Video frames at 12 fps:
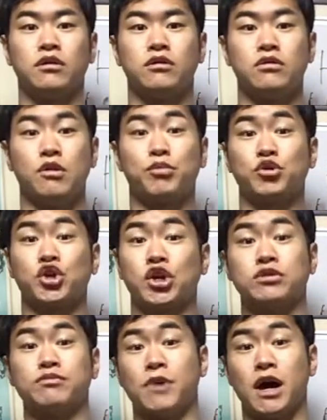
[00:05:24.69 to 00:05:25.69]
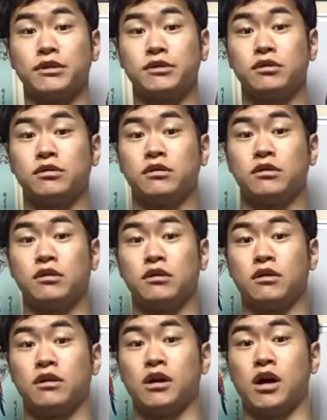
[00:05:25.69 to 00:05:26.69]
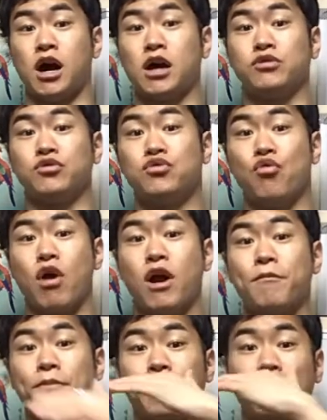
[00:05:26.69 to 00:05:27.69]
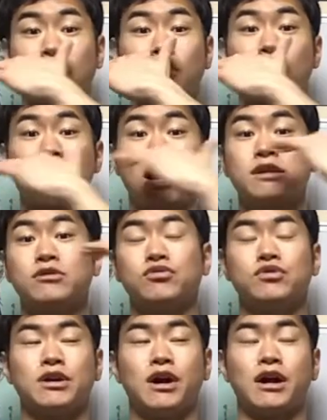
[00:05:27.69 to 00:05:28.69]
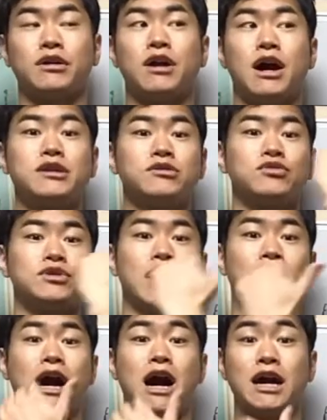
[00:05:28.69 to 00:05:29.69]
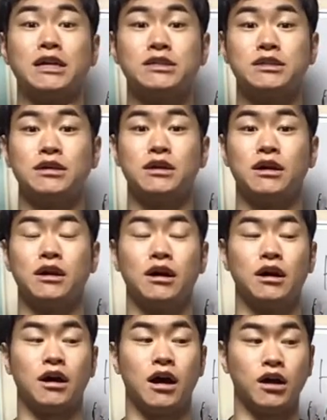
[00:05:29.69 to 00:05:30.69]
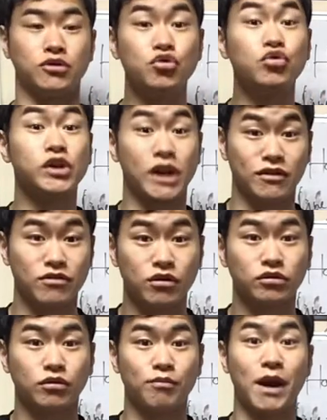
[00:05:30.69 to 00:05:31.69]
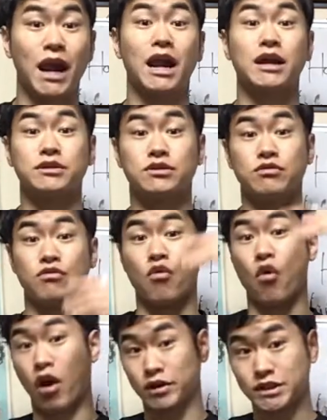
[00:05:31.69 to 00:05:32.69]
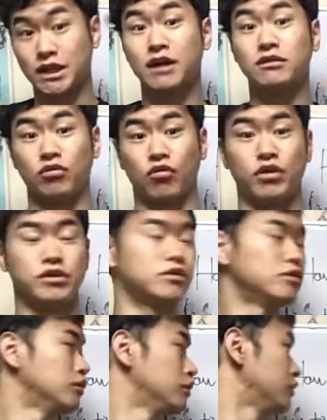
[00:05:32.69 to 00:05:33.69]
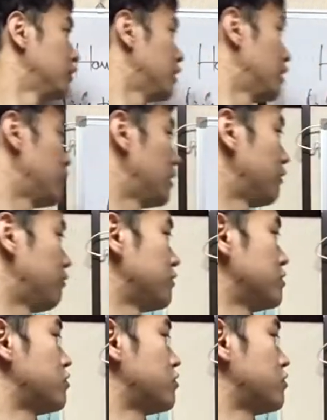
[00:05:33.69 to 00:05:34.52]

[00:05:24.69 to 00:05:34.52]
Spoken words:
Your push is butt, and you are line to the eyes. You cannot balance your centroid. You